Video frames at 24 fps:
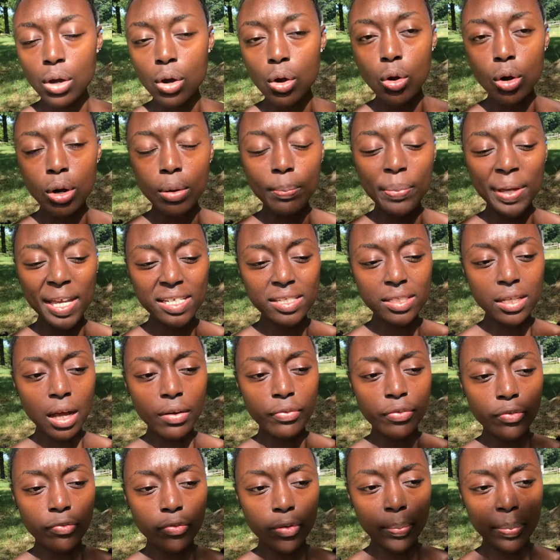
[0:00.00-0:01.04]
or based
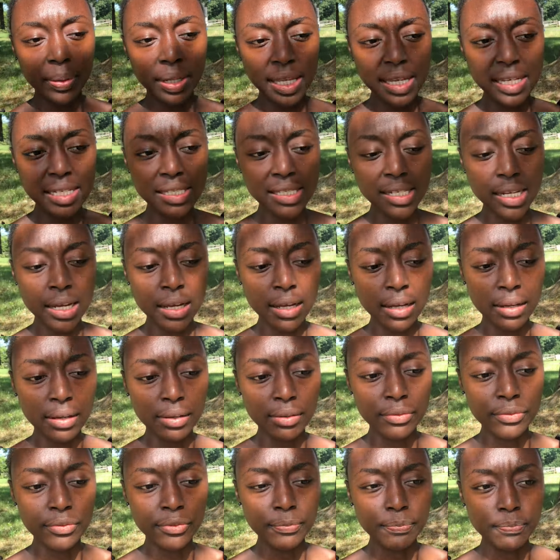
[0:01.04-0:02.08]
off of a place
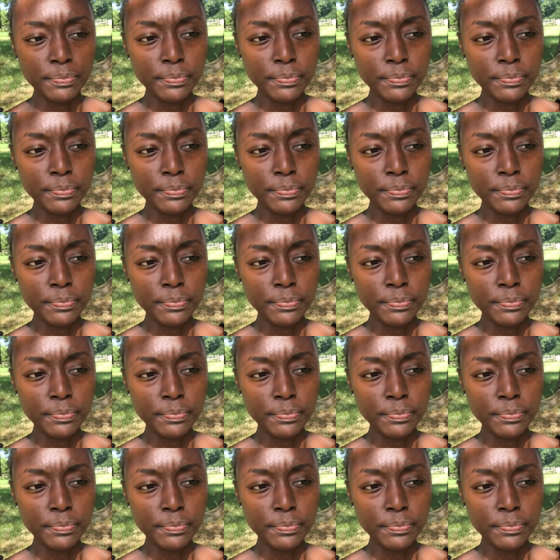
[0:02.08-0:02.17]
of